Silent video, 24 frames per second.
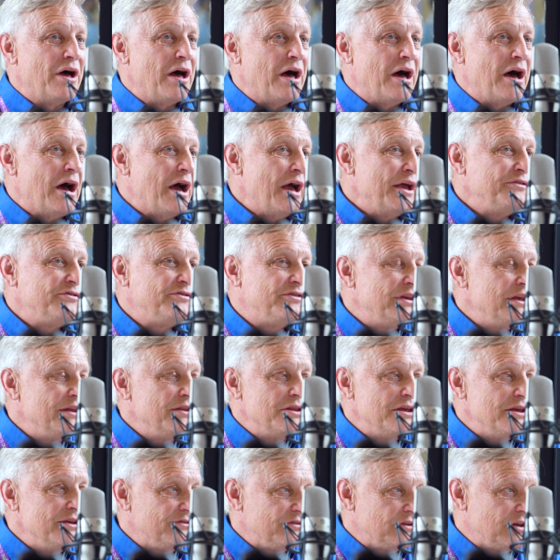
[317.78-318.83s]
I see
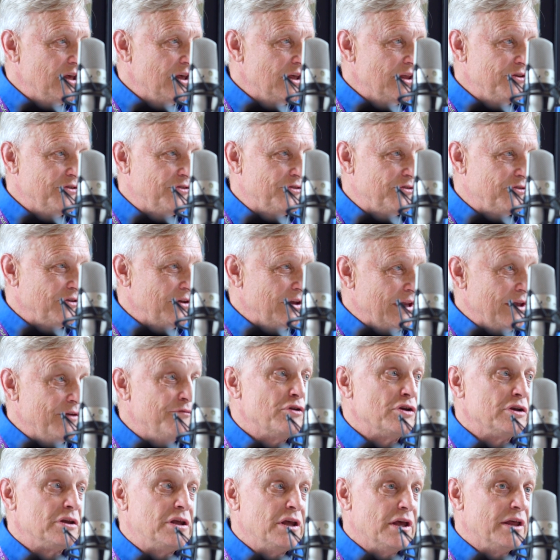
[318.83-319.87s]
these kids,
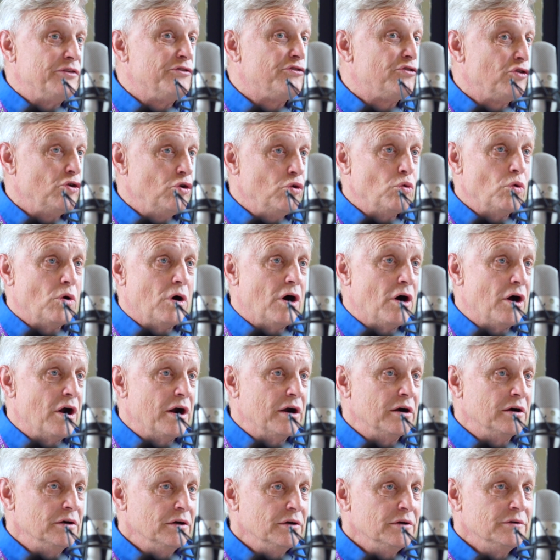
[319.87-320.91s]
even kids who
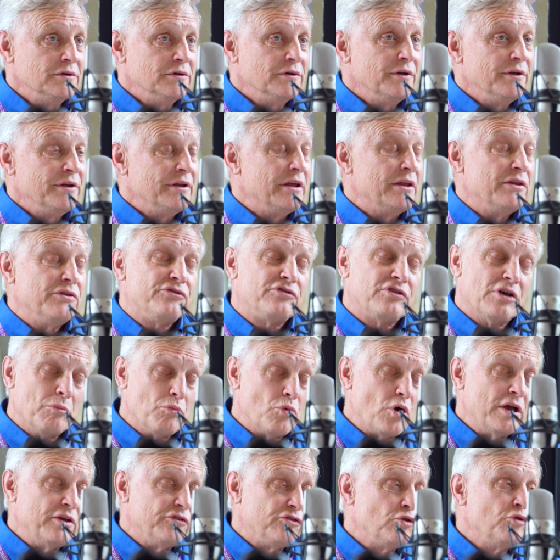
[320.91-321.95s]
are, in some
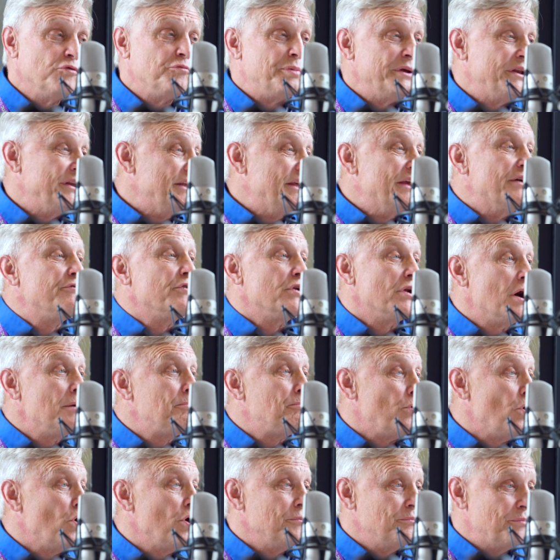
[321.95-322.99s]
ways, who've been given
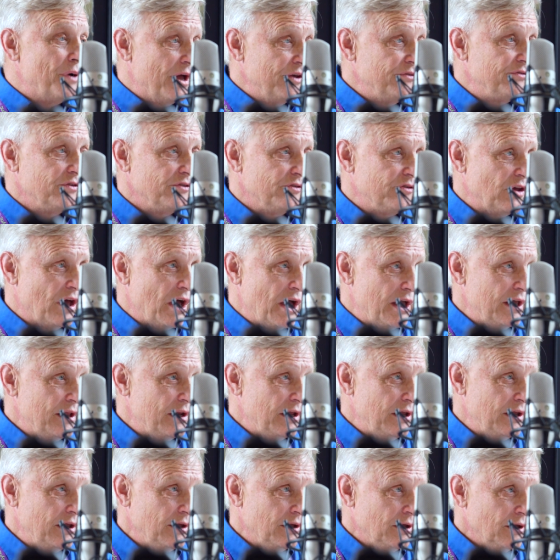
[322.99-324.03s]
up on by
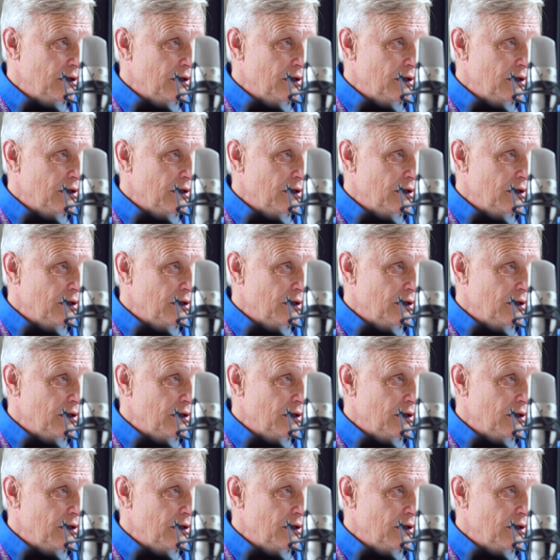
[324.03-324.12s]
society,